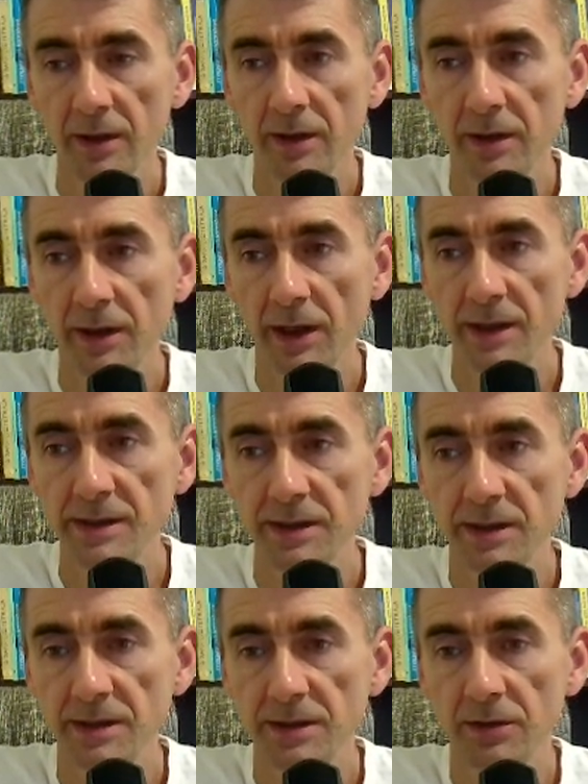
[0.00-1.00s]
knight
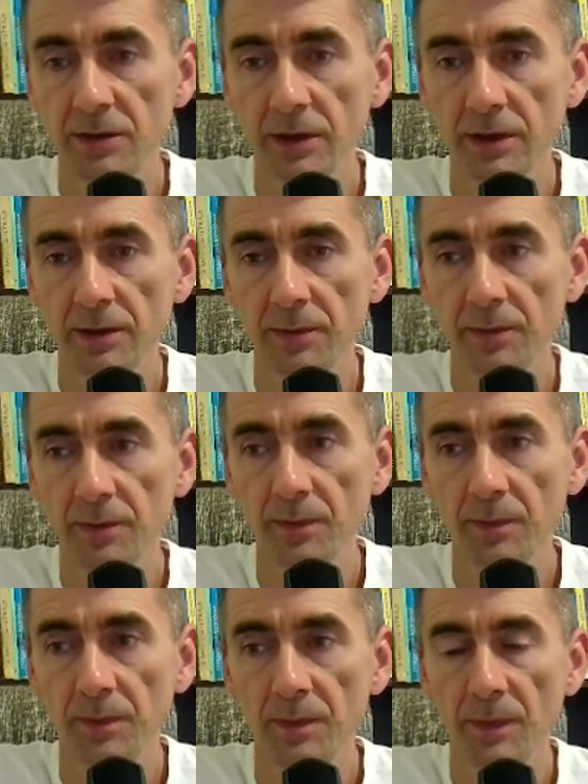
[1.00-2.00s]
c3,
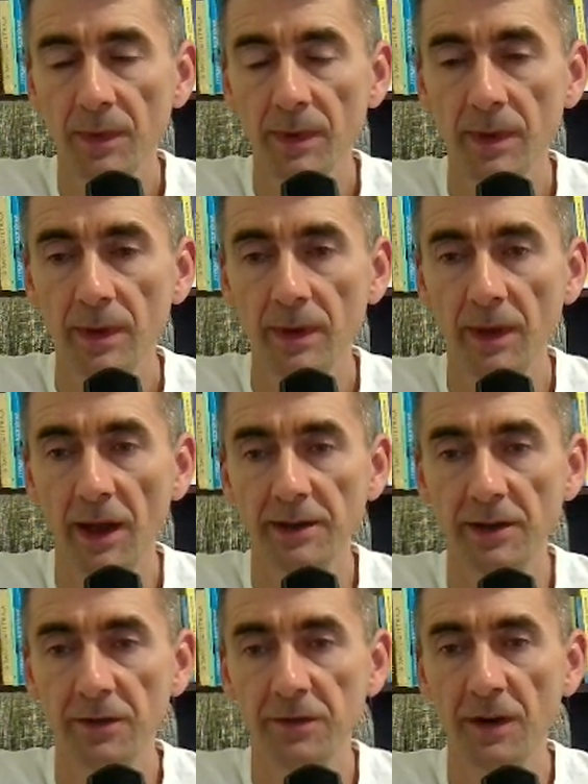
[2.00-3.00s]
knight
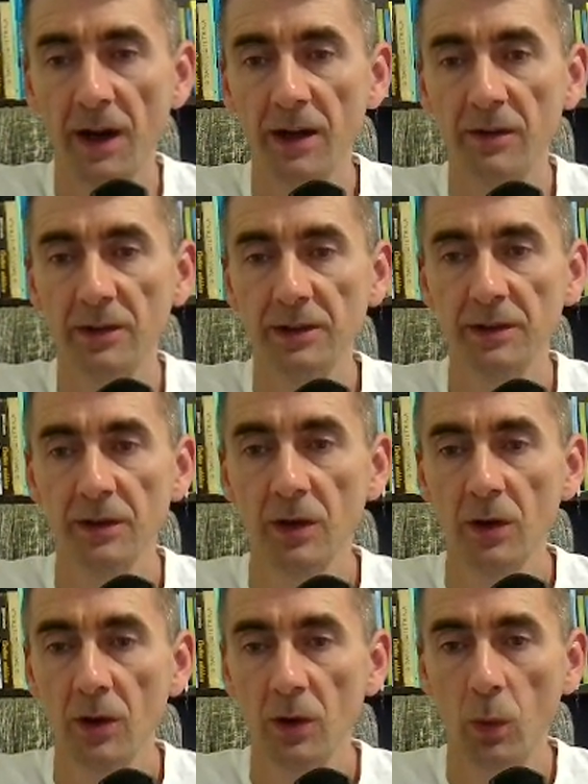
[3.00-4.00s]
f5, and
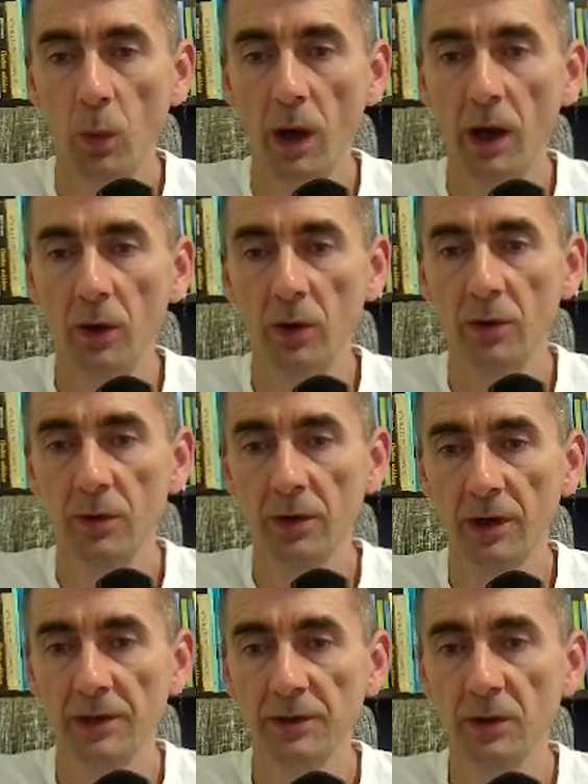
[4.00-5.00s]
wow,
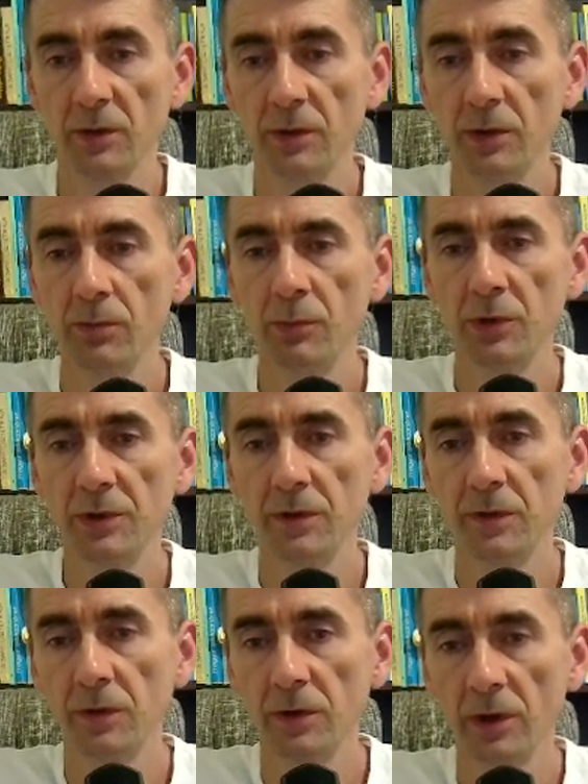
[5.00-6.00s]
got a
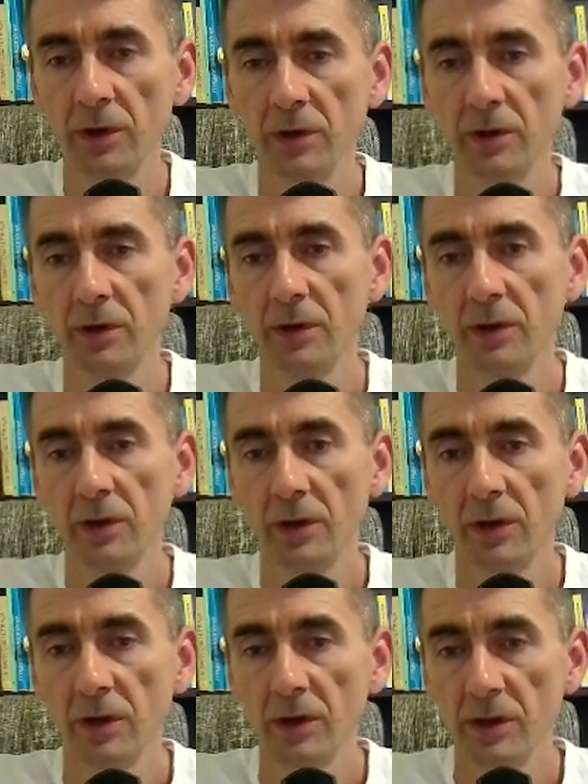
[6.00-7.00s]
beautiful
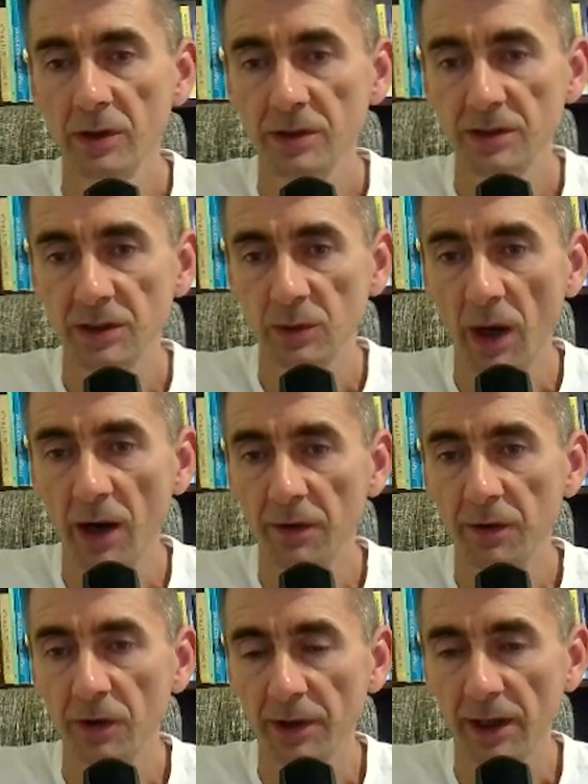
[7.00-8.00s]
square
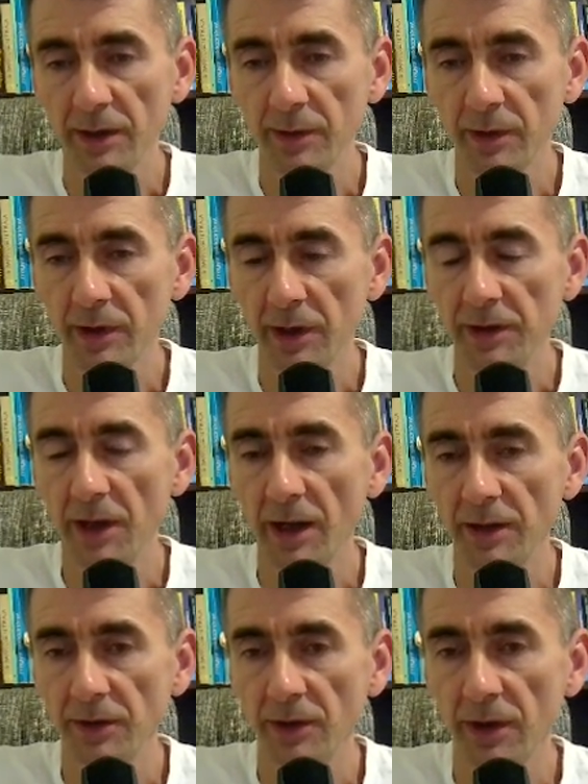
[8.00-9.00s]
for that knight
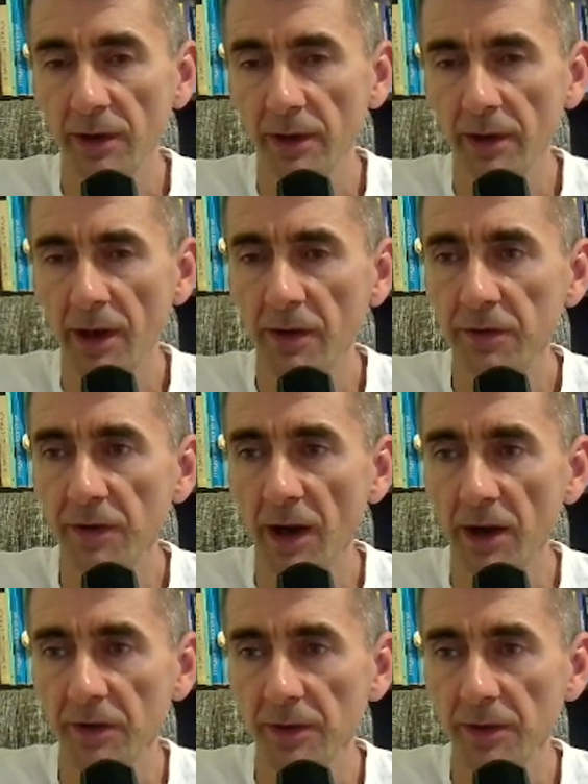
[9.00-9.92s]
on f5.